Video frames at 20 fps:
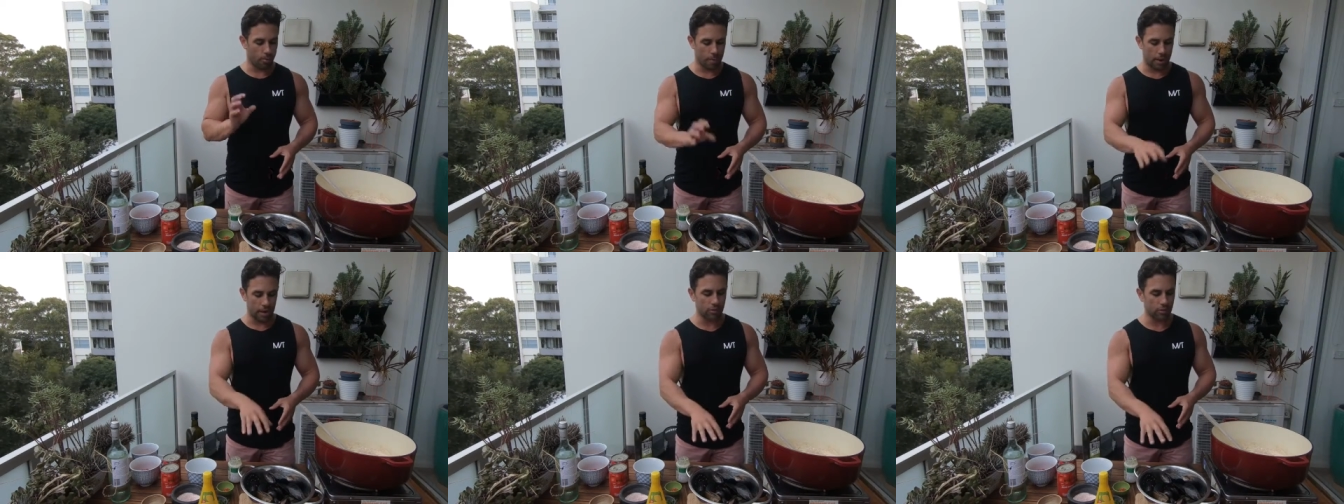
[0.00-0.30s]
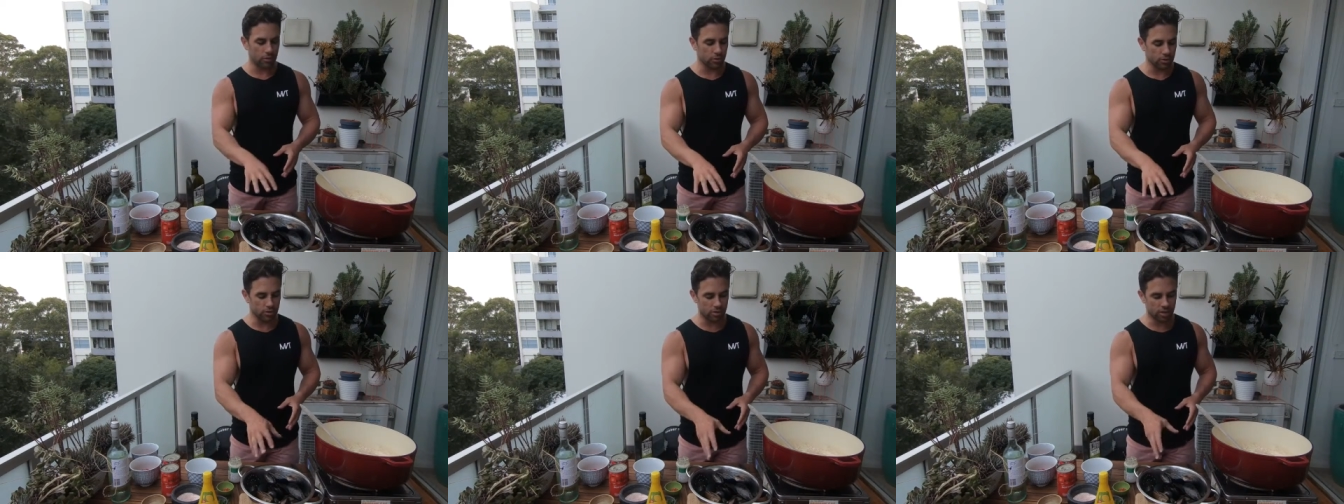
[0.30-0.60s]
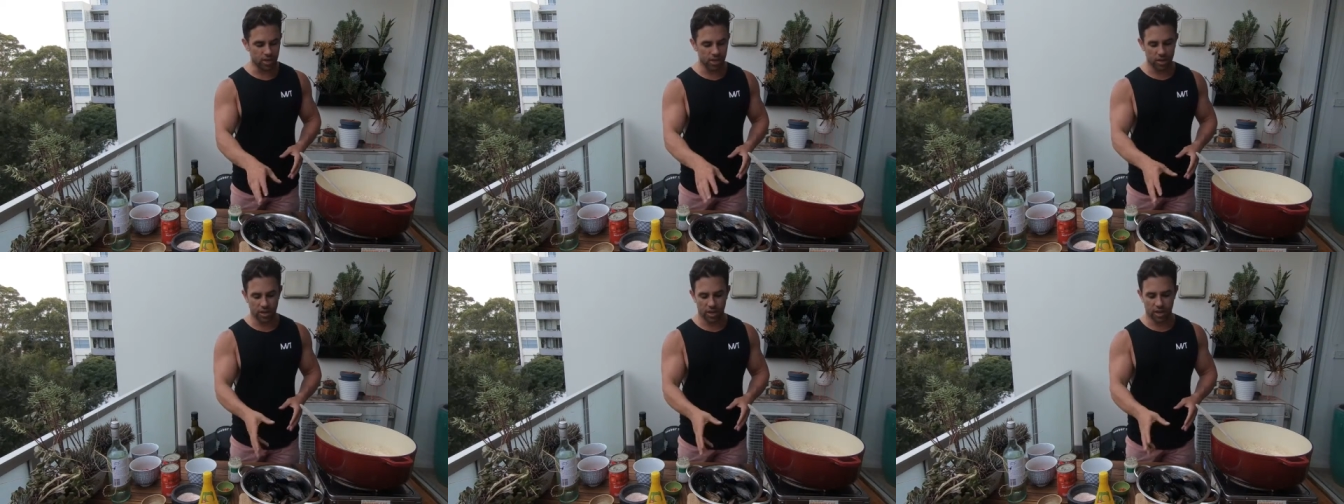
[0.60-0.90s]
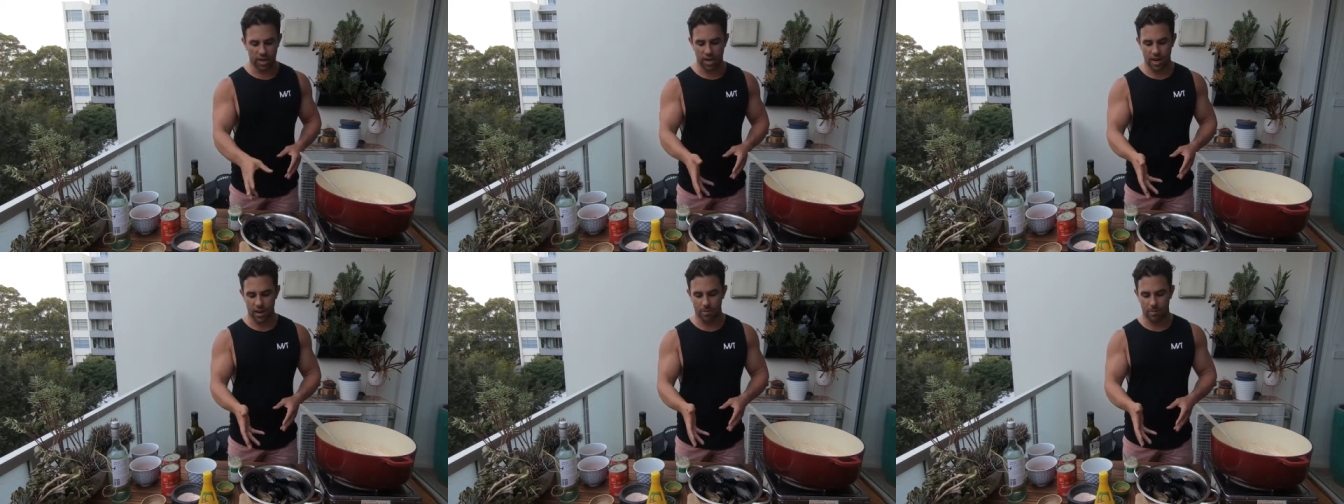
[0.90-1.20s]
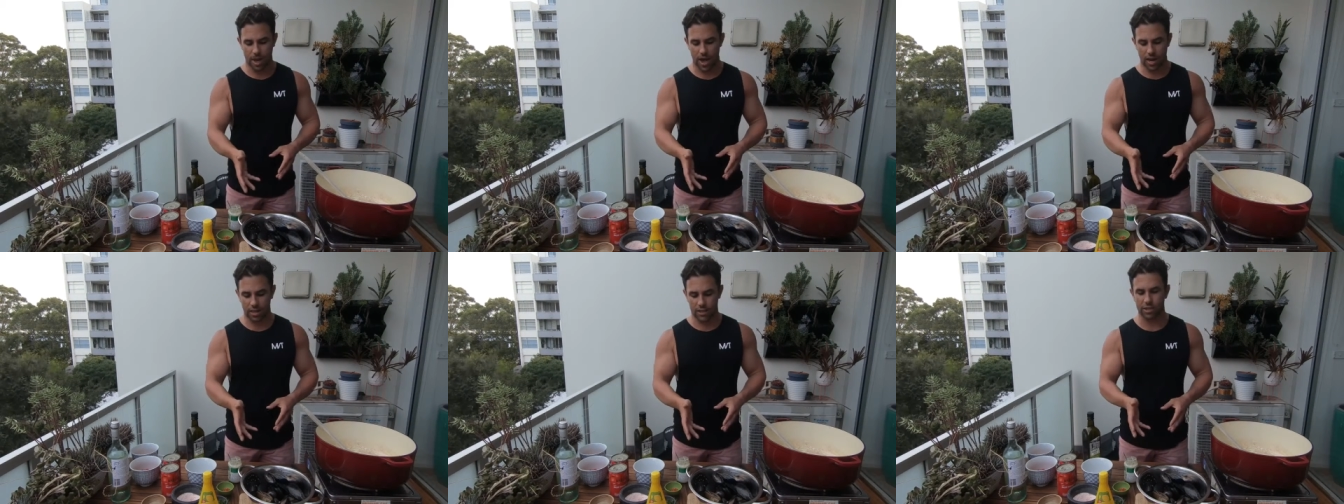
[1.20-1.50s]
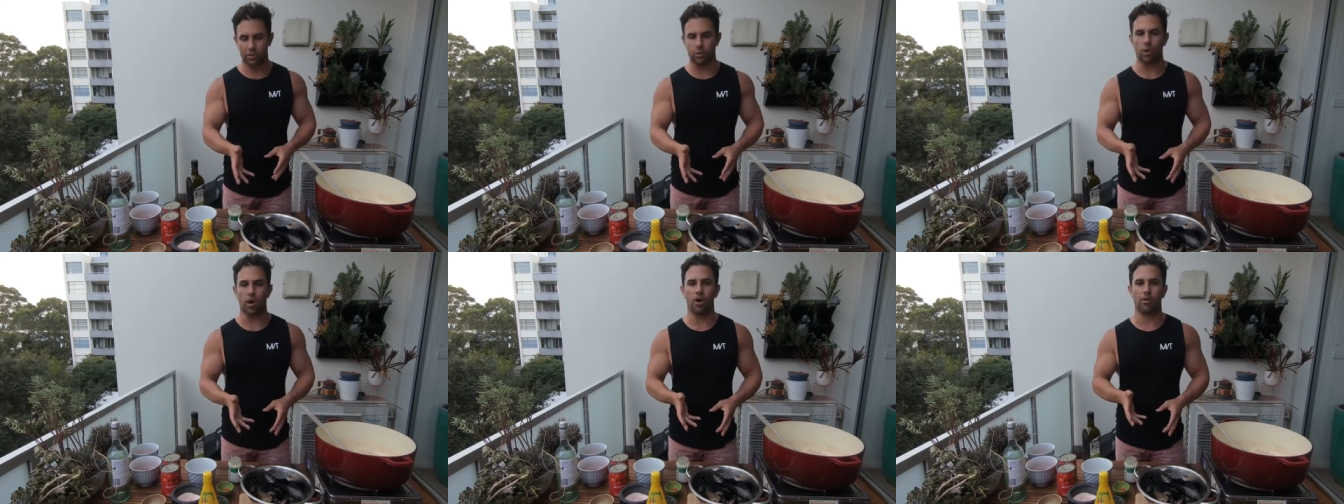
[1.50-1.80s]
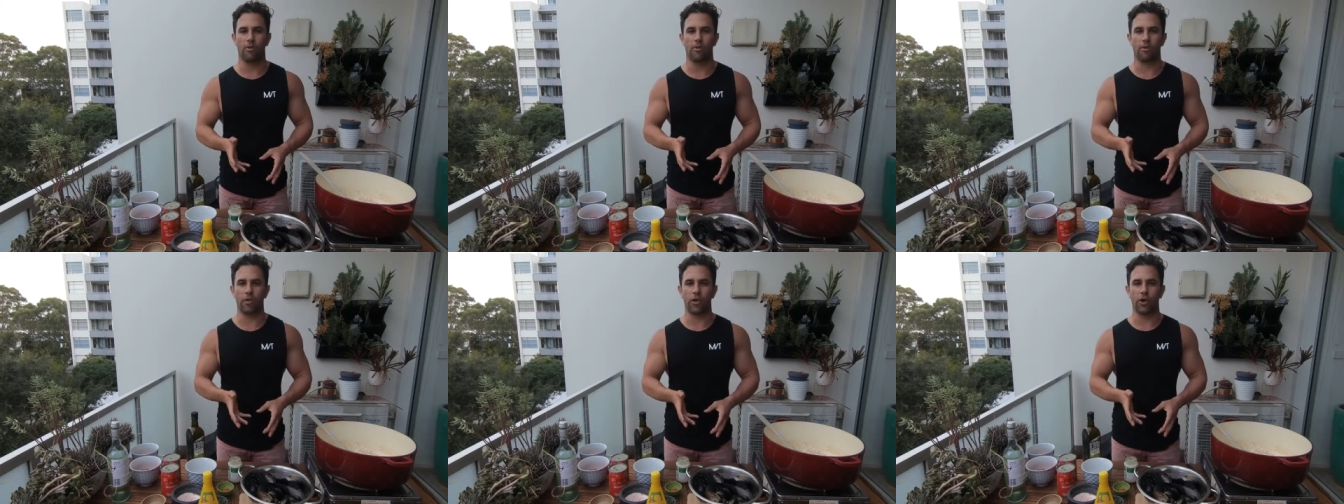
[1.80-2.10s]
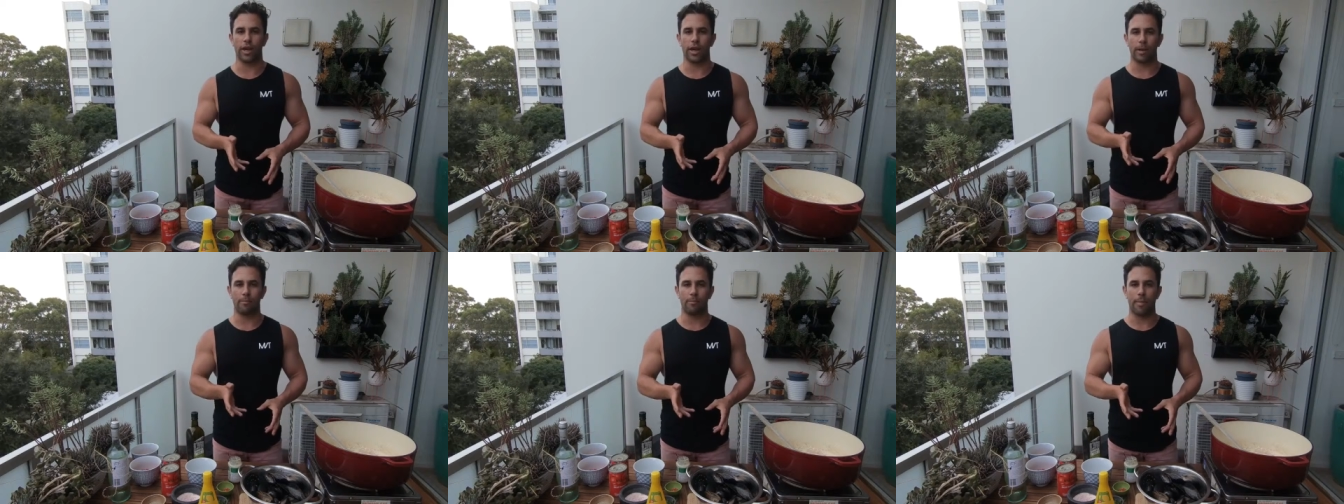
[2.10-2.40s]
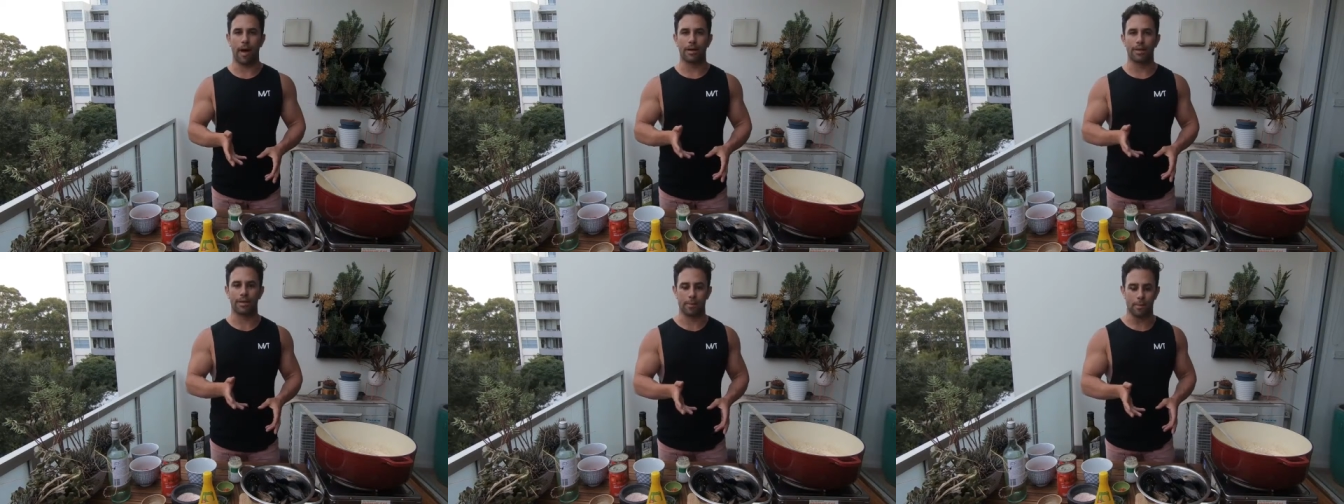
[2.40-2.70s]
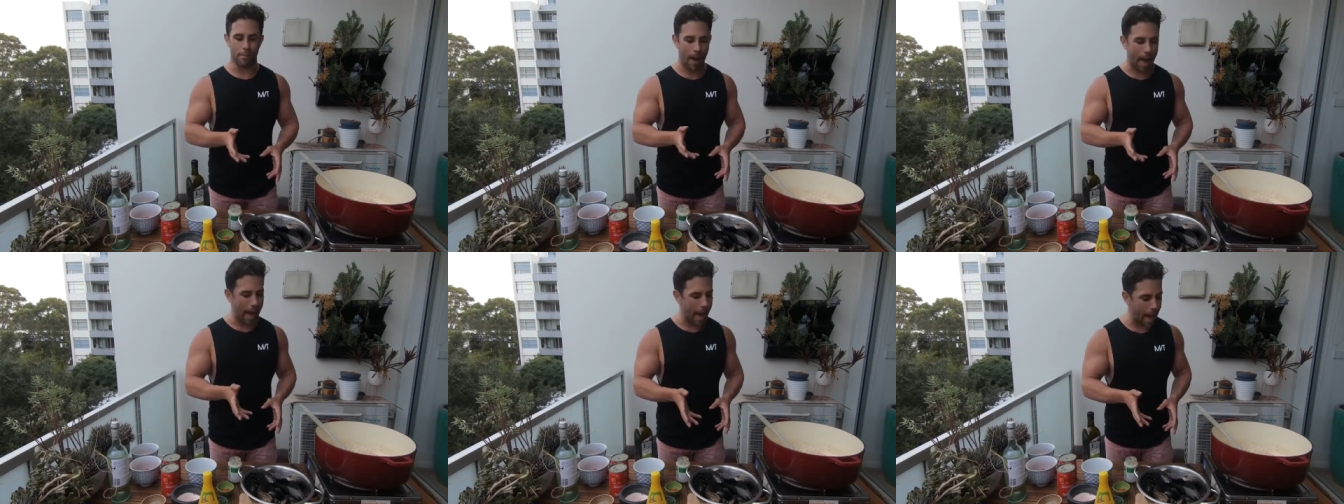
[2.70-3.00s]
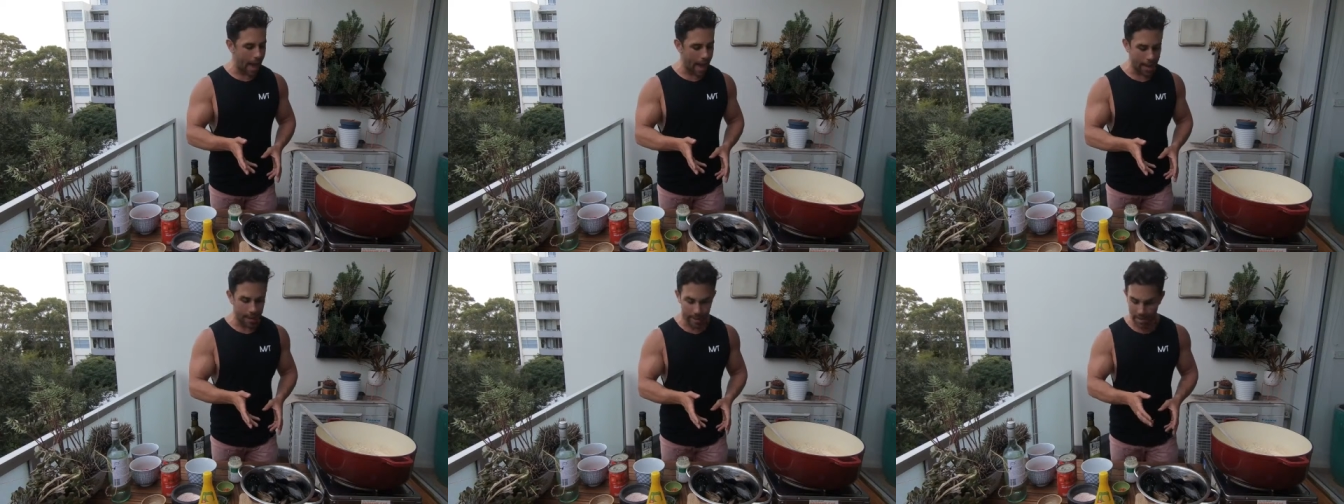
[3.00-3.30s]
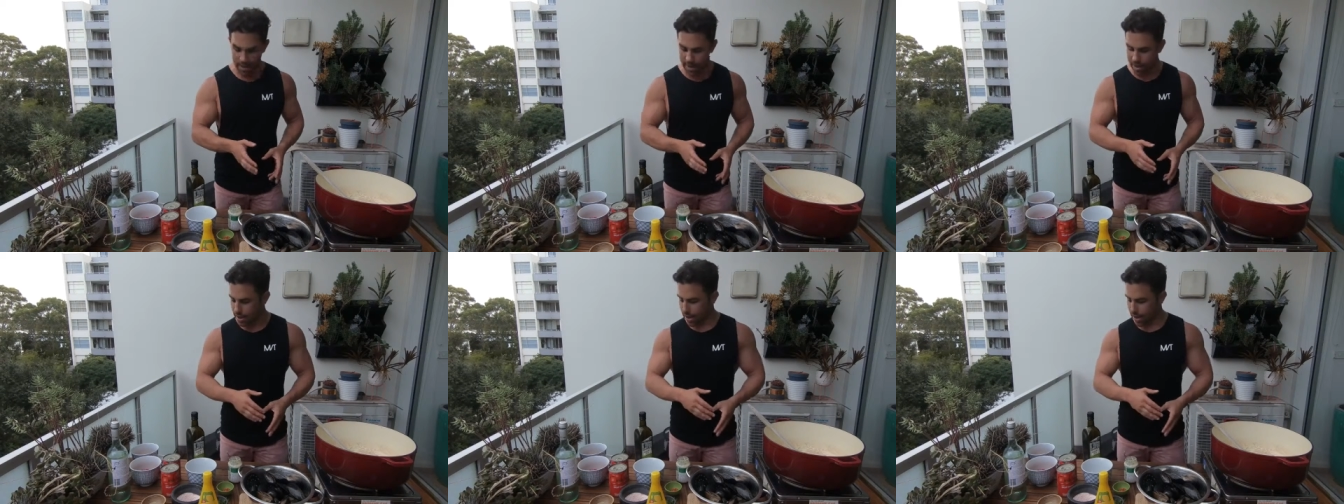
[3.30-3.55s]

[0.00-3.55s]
mussels, you're looking at about 12, 13 bucks a bag,